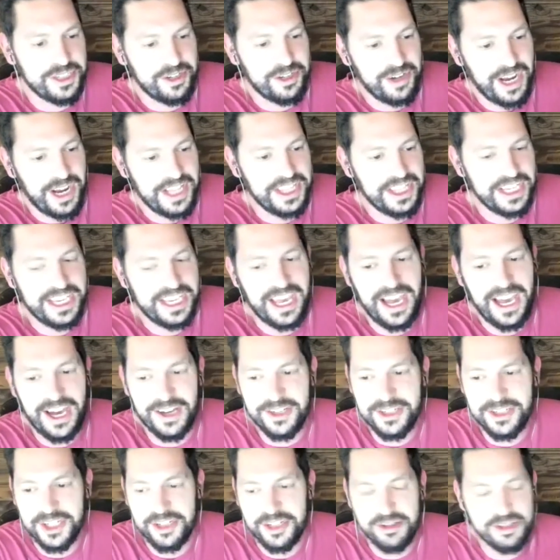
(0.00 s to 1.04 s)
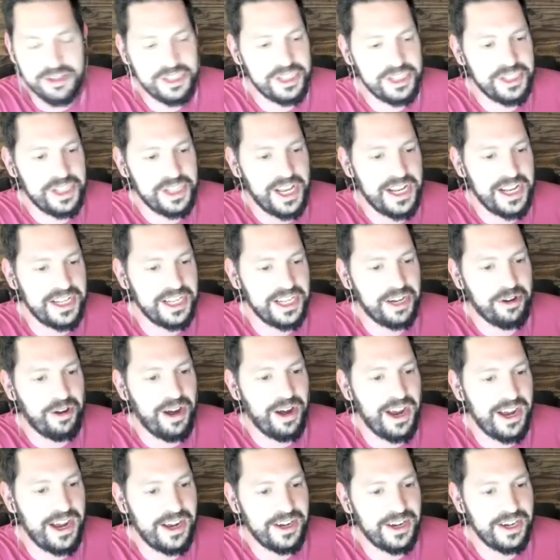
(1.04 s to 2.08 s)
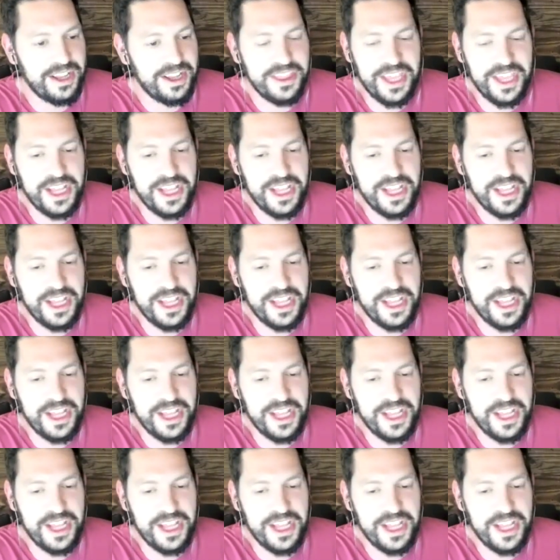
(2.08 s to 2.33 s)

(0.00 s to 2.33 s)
They're on the couch and they're just standing around.